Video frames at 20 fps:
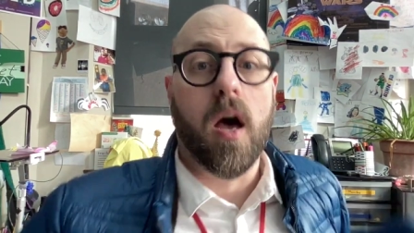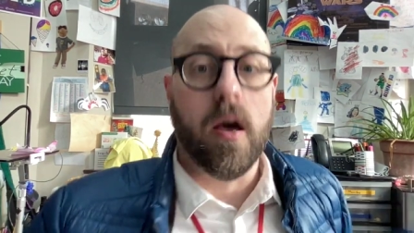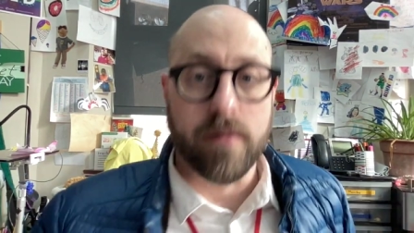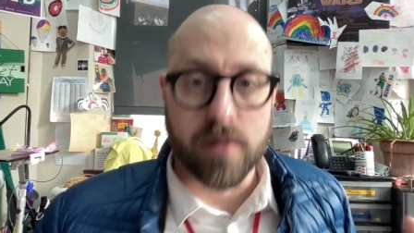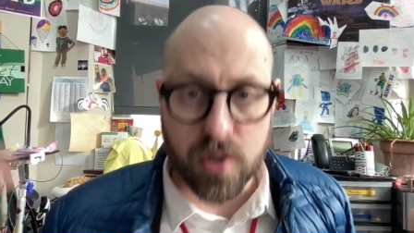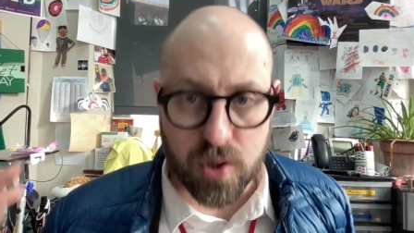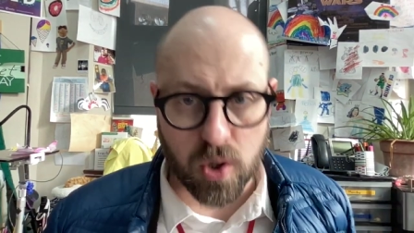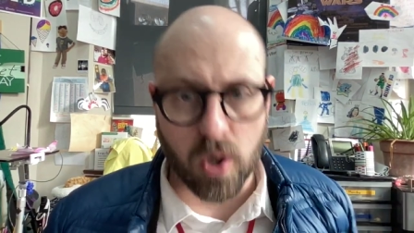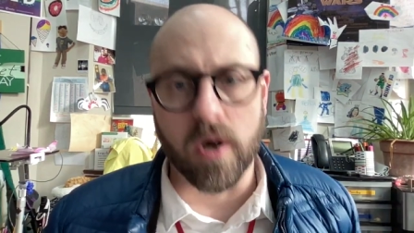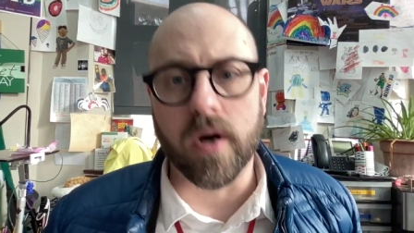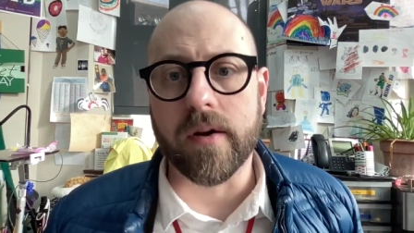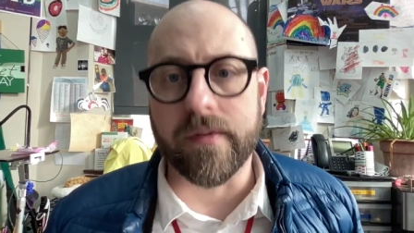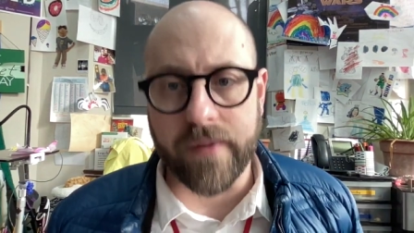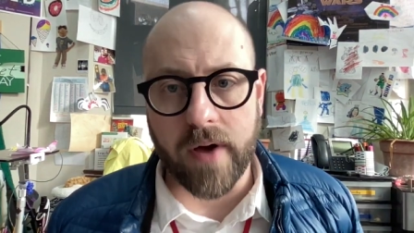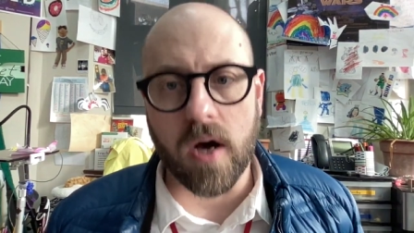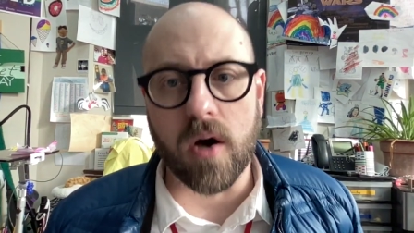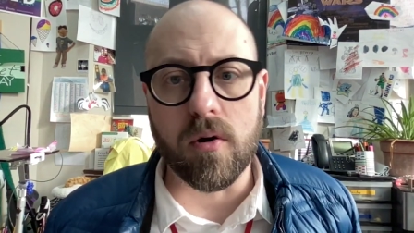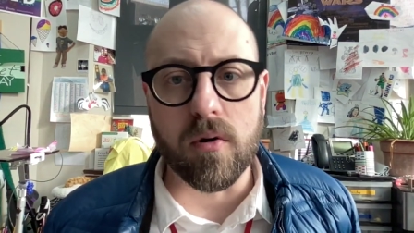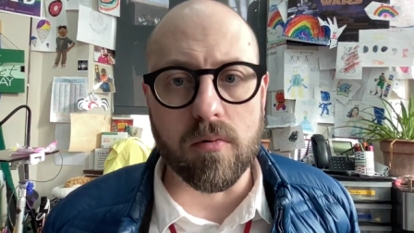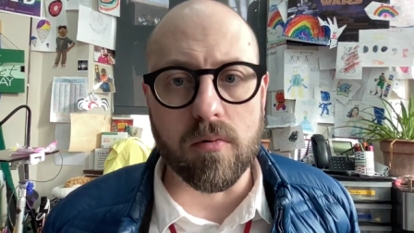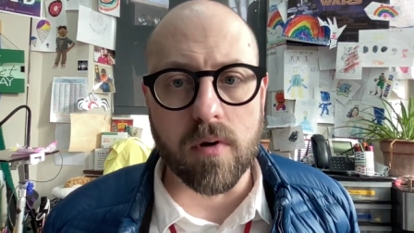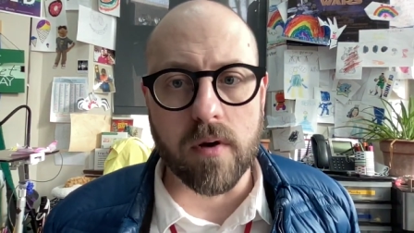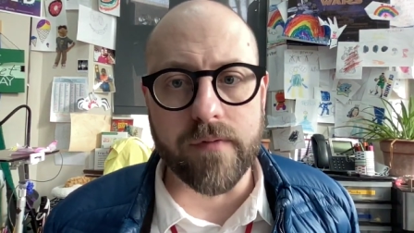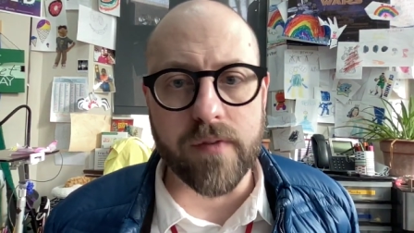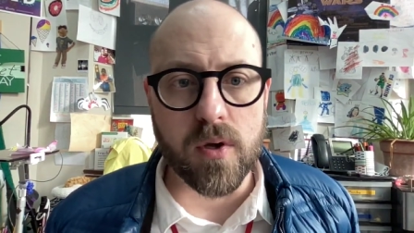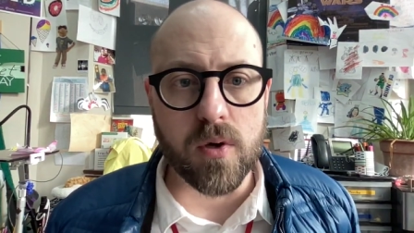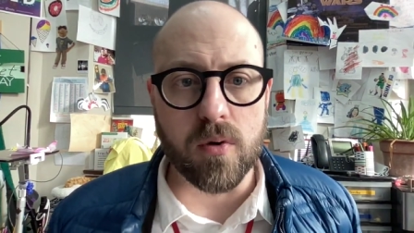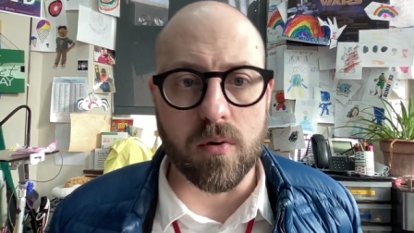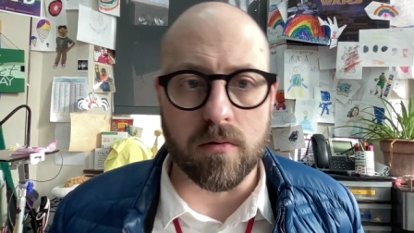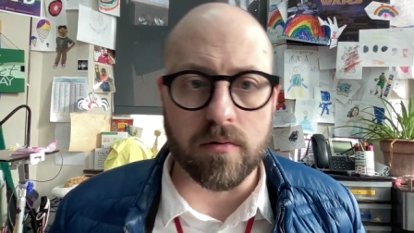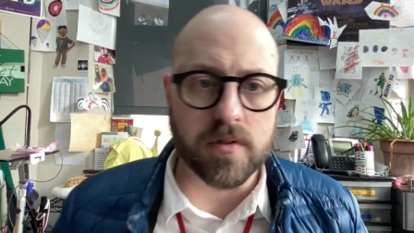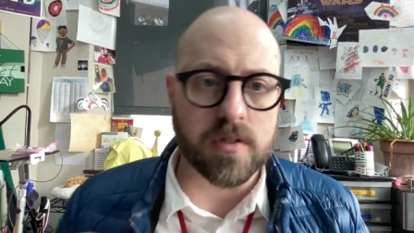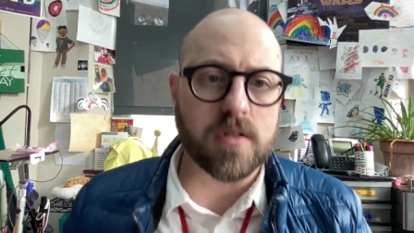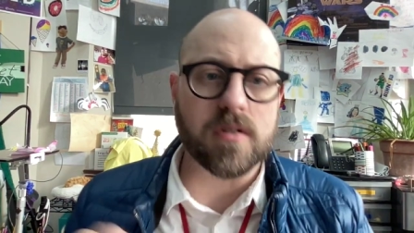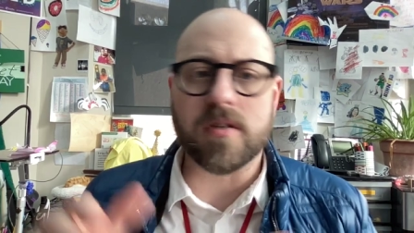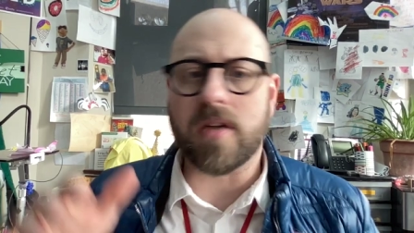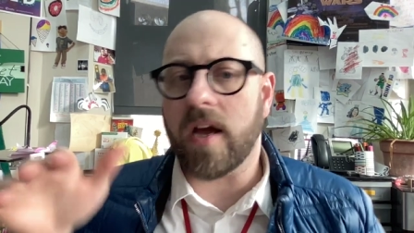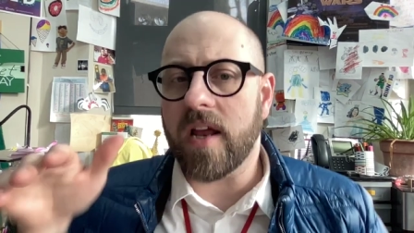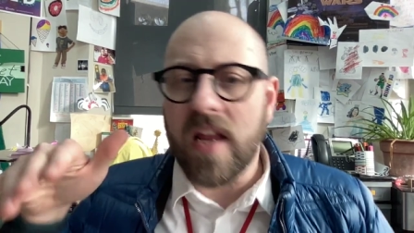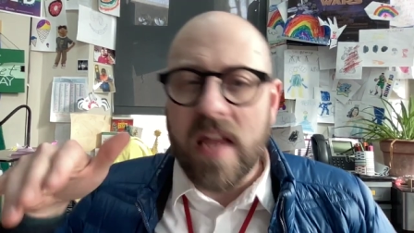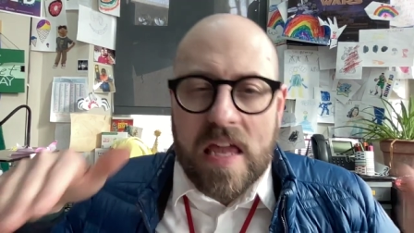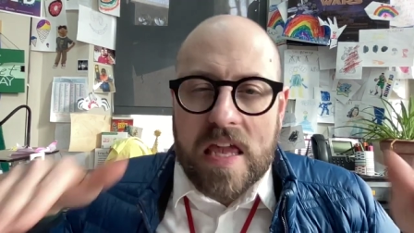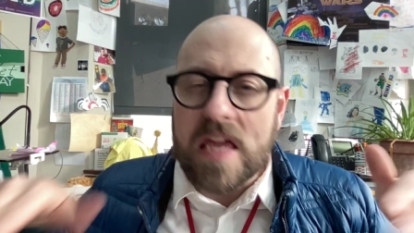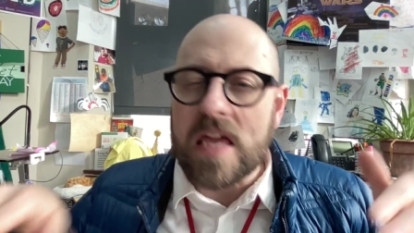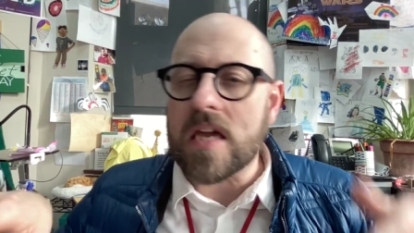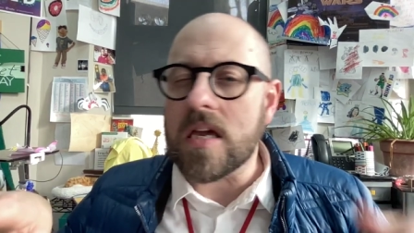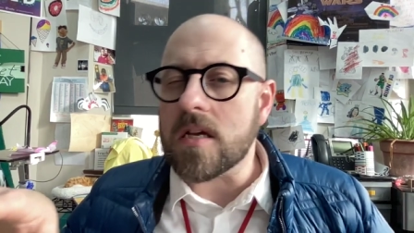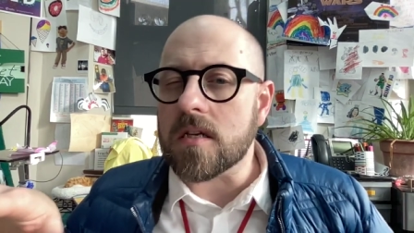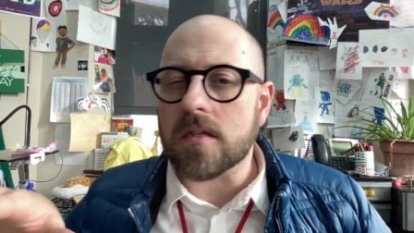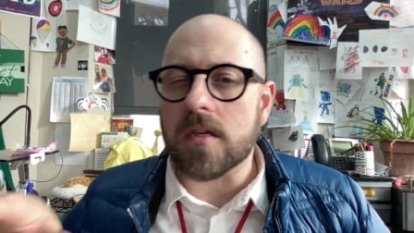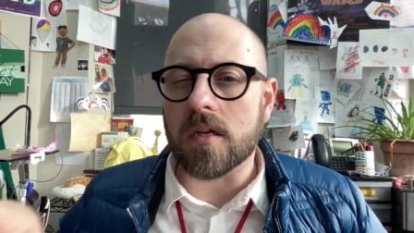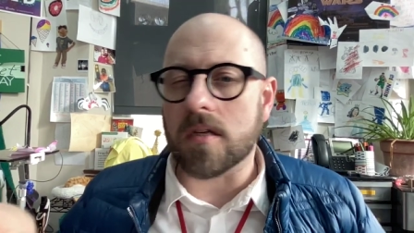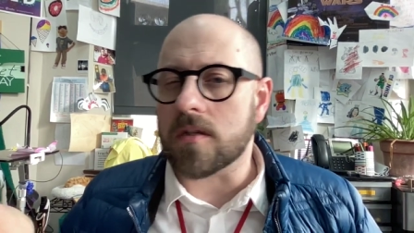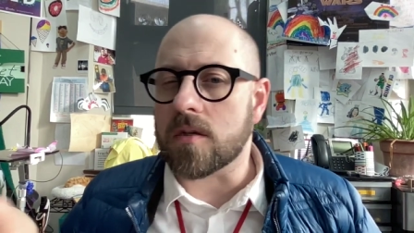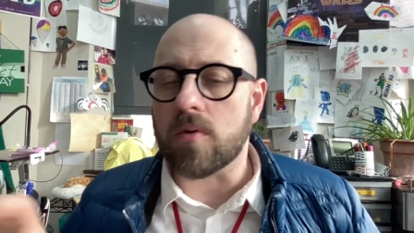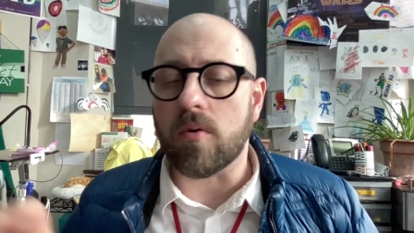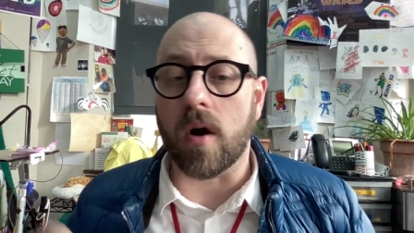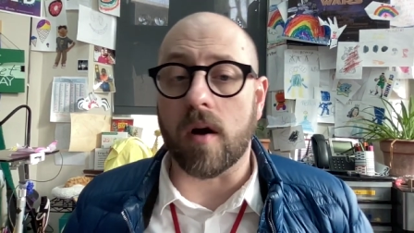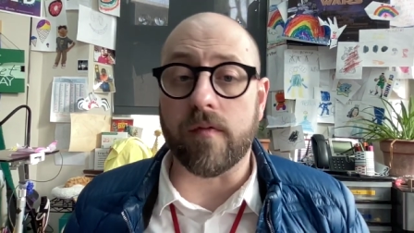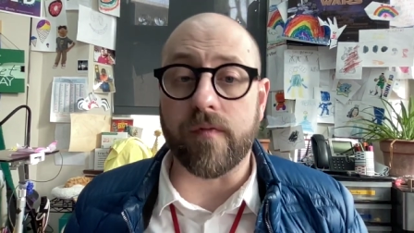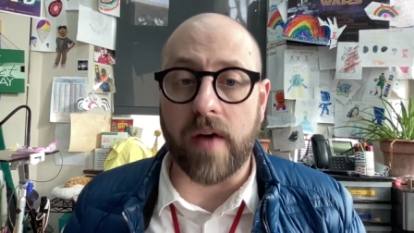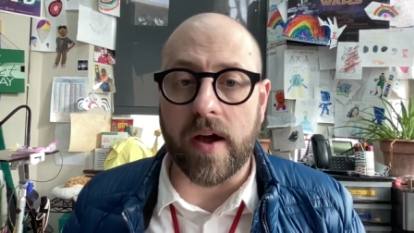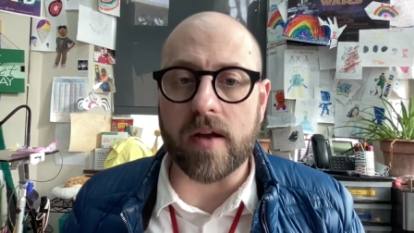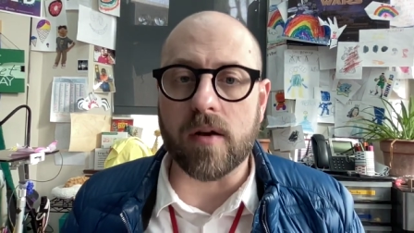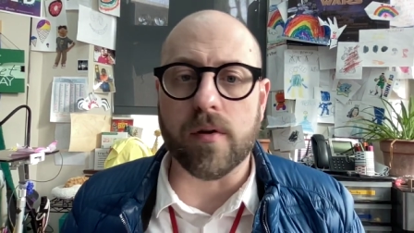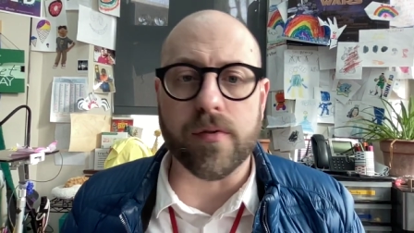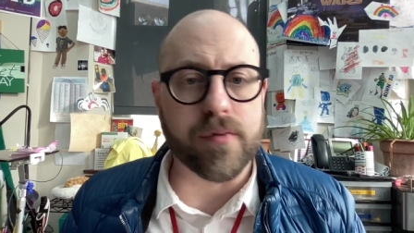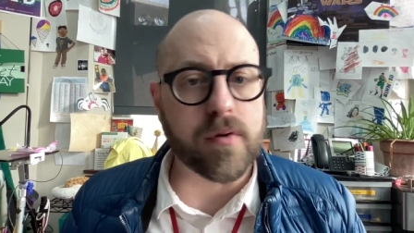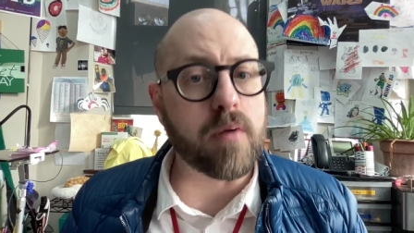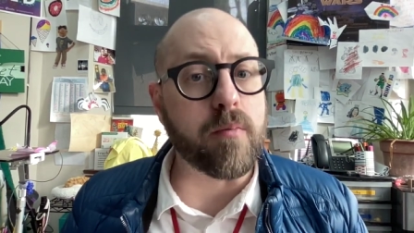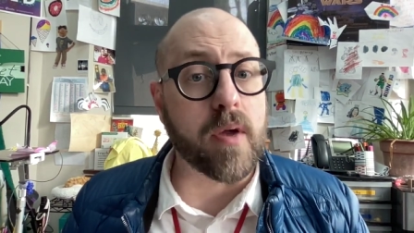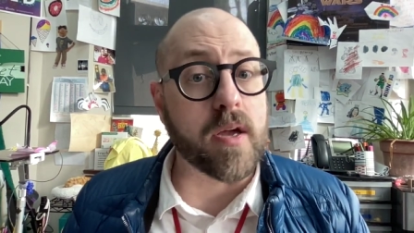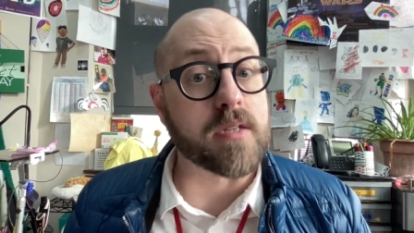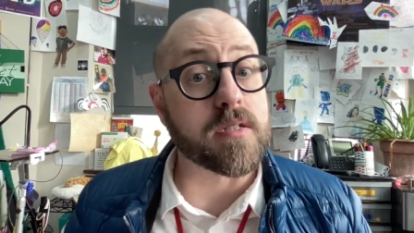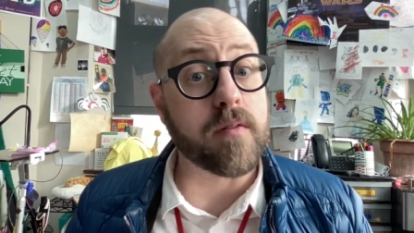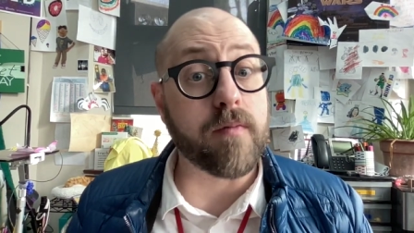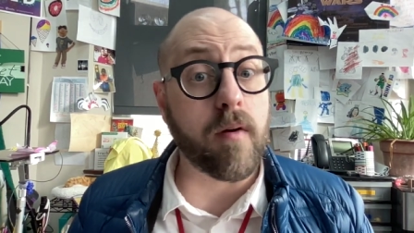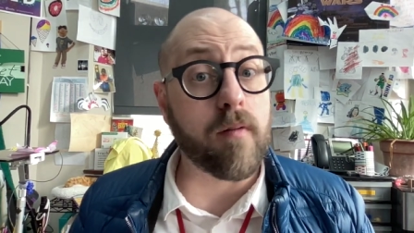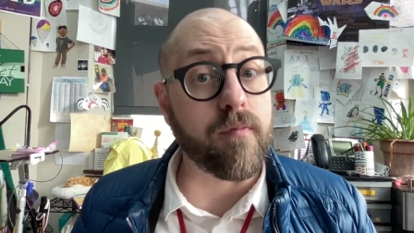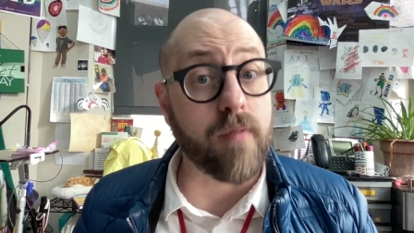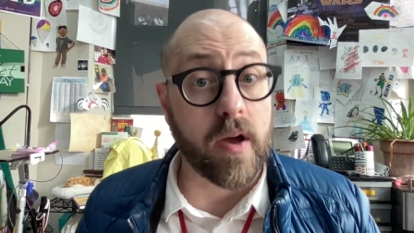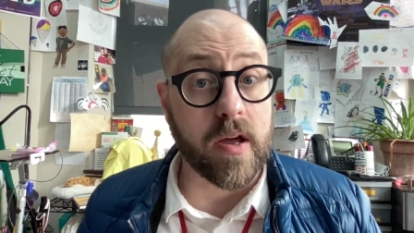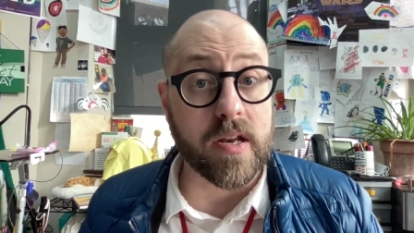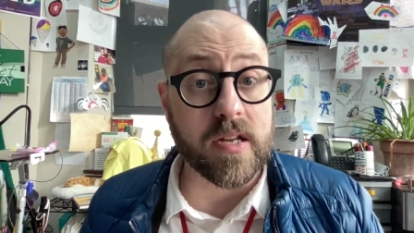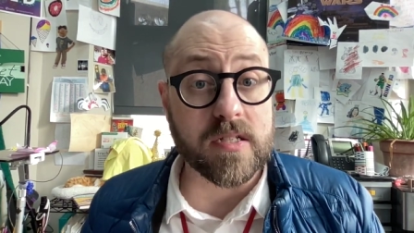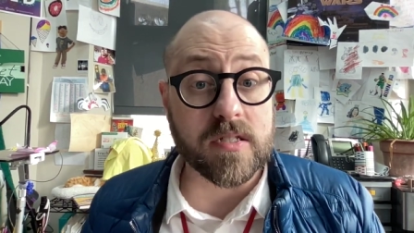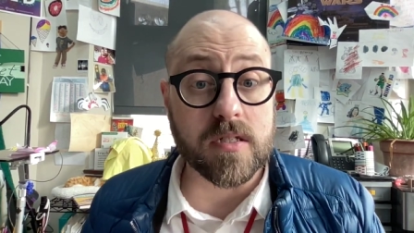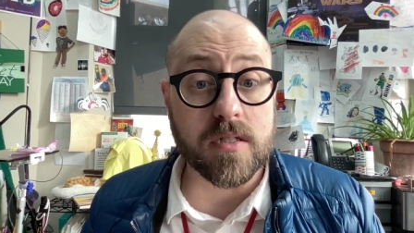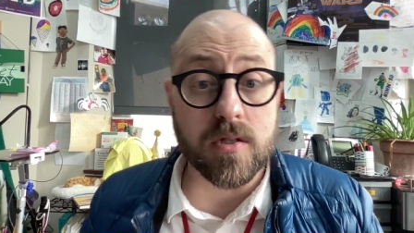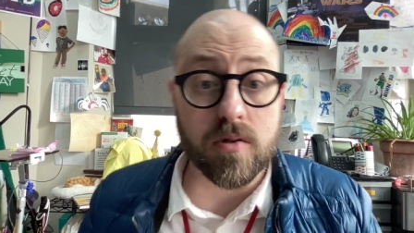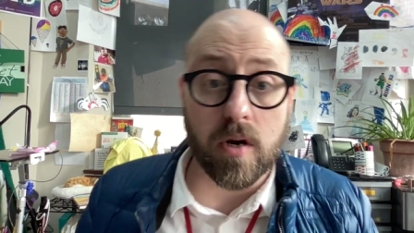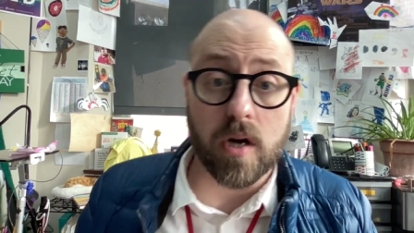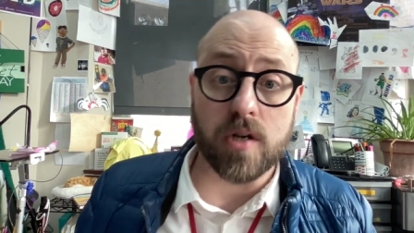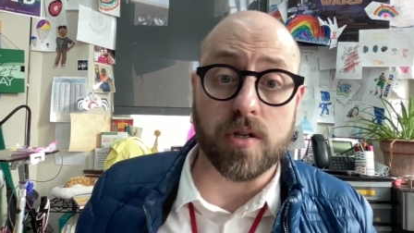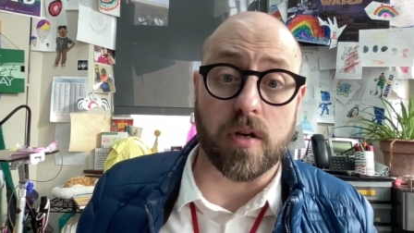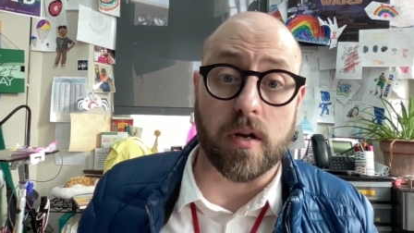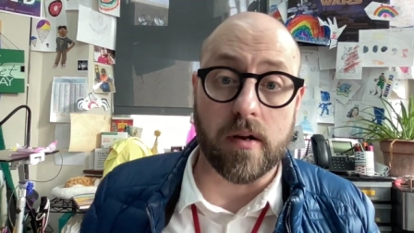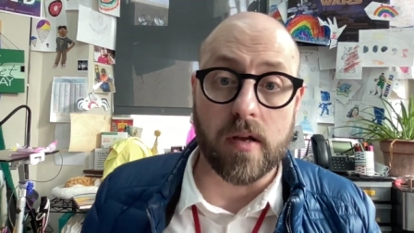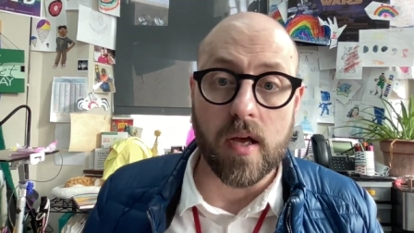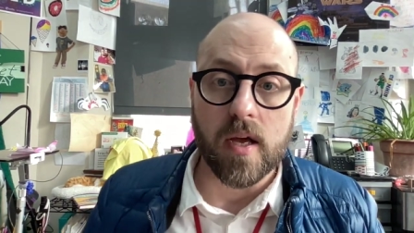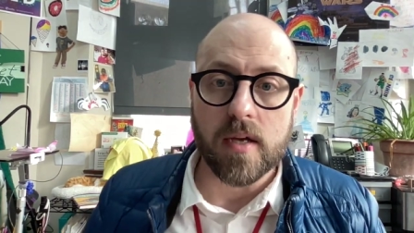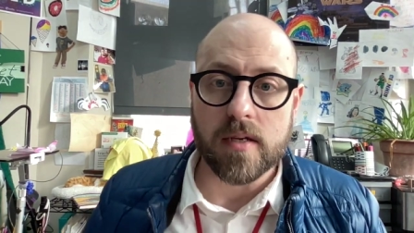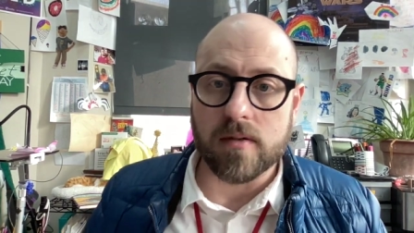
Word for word: of short vowel review to just kind of ease into our final three weeks of our phonics instruction.